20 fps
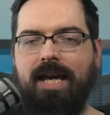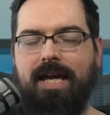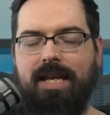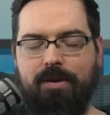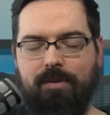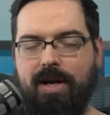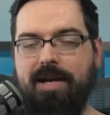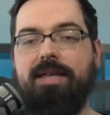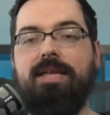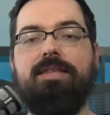
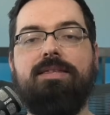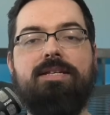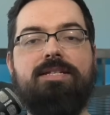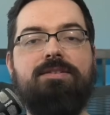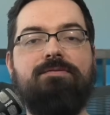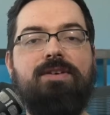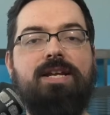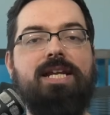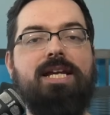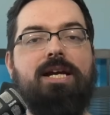Anyway,
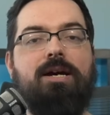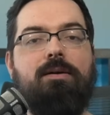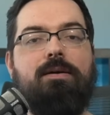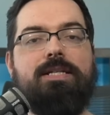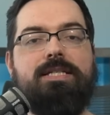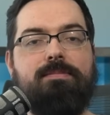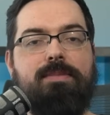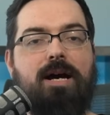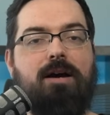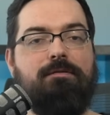this video
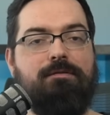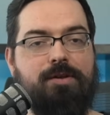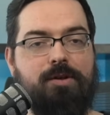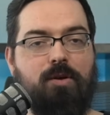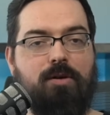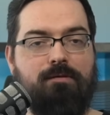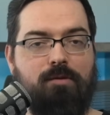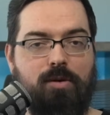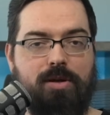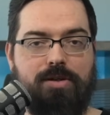is about
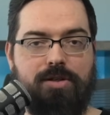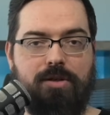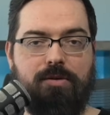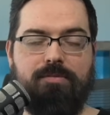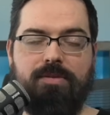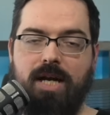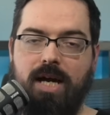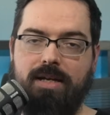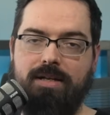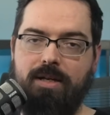Fedora forty-two,
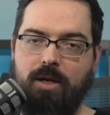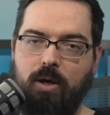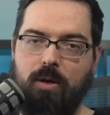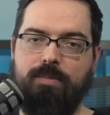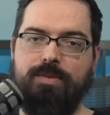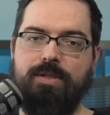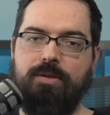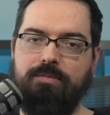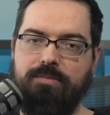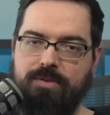not
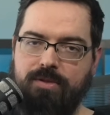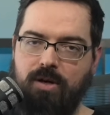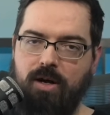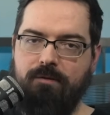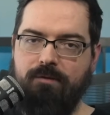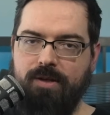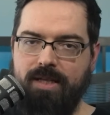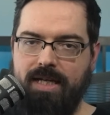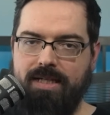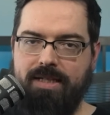GNOME, so
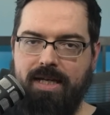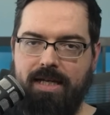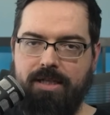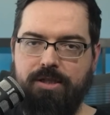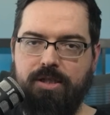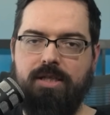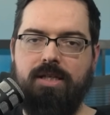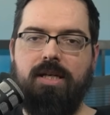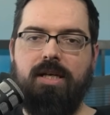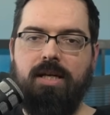sorry for that
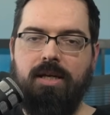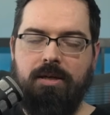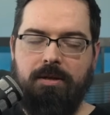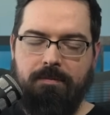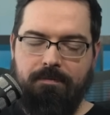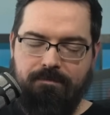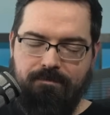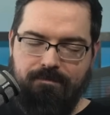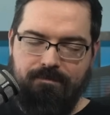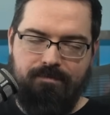tangent.
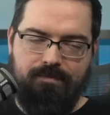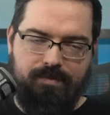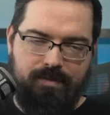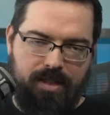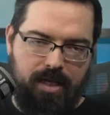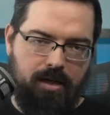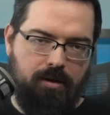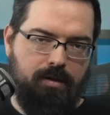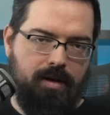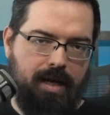
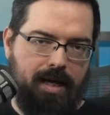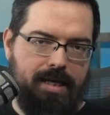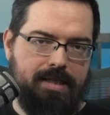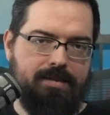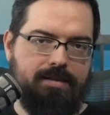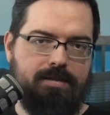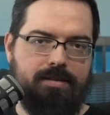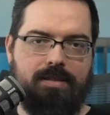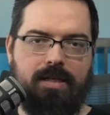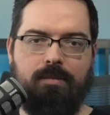Though,
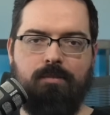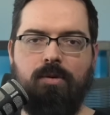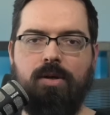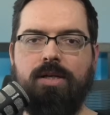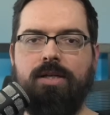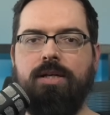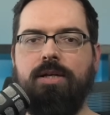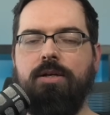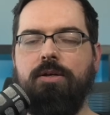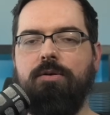as
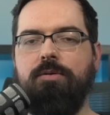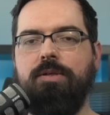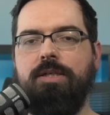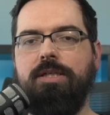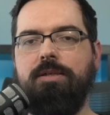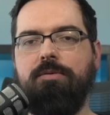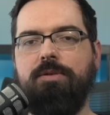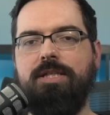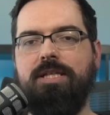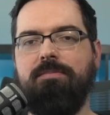someone who
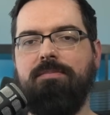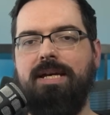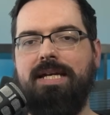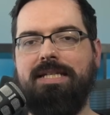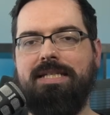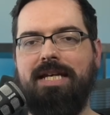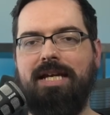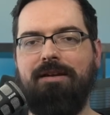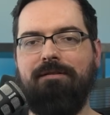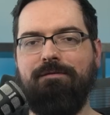used to
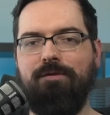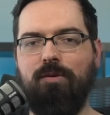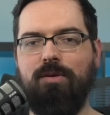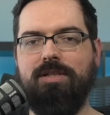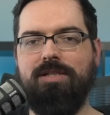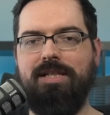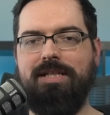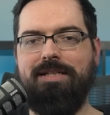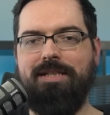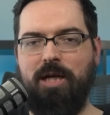maintain
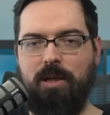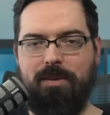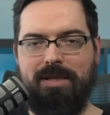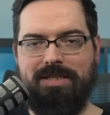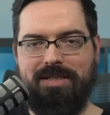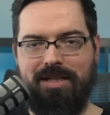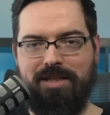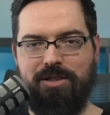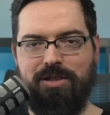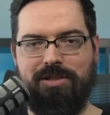fourteen GNOME
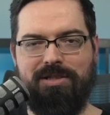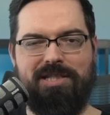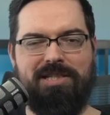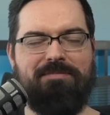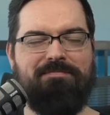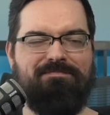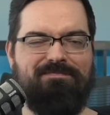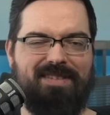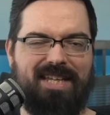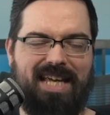
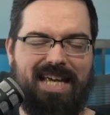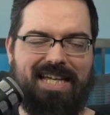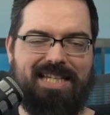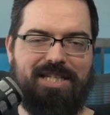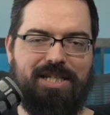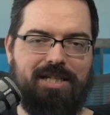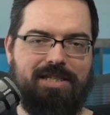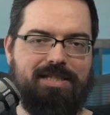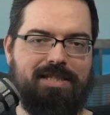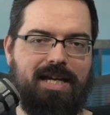extensions, it
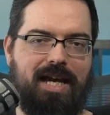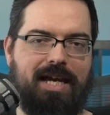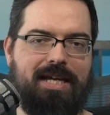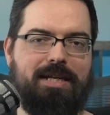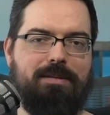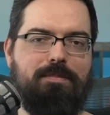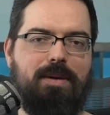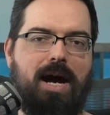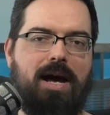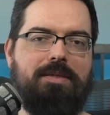just
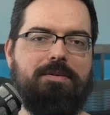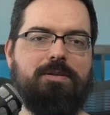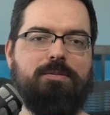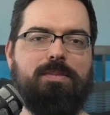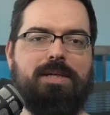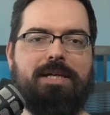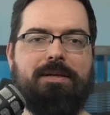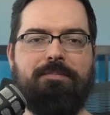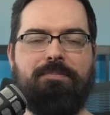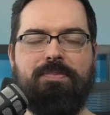kind of bothers
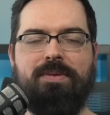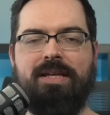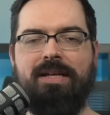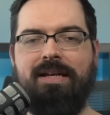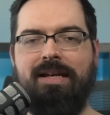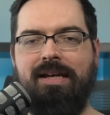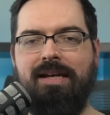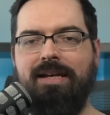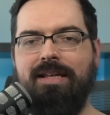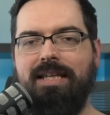me.
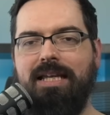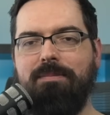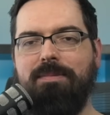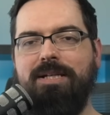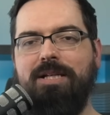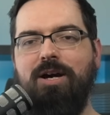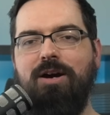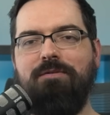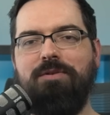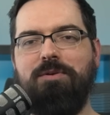Let me
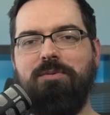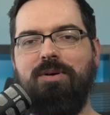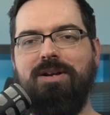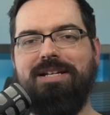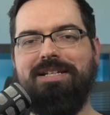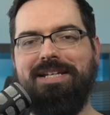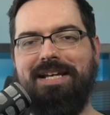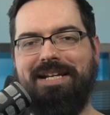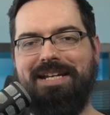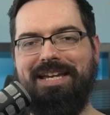know if you want
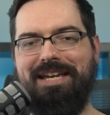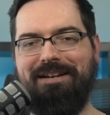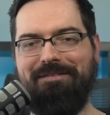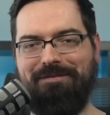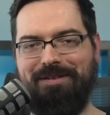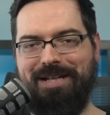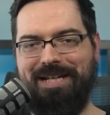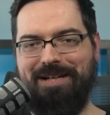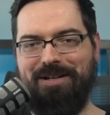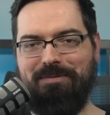to dedicate a
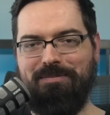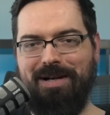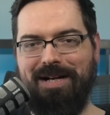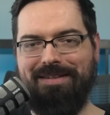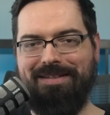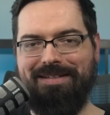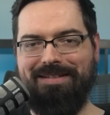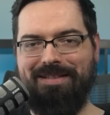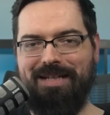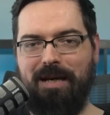video
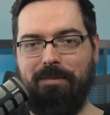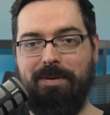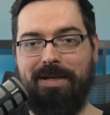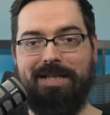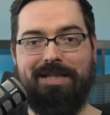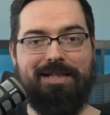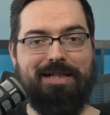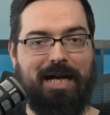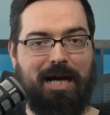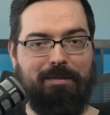about this topic
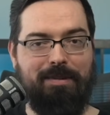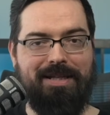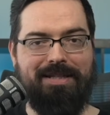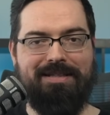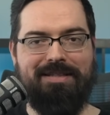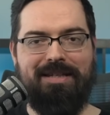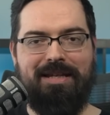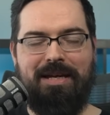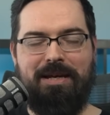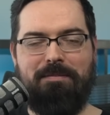in the
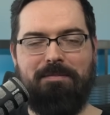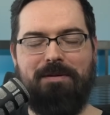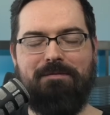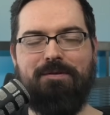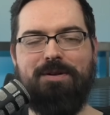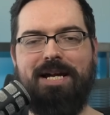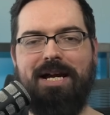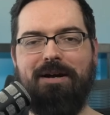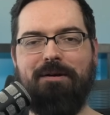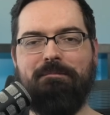comments, but
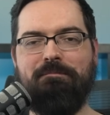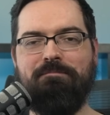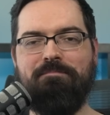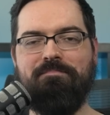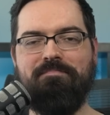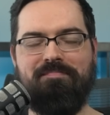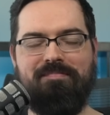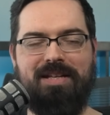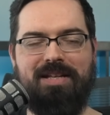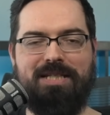for now,
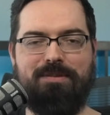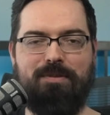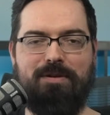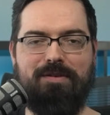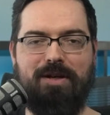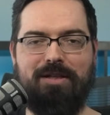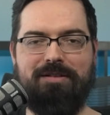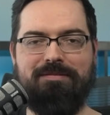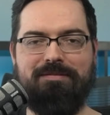let's move on.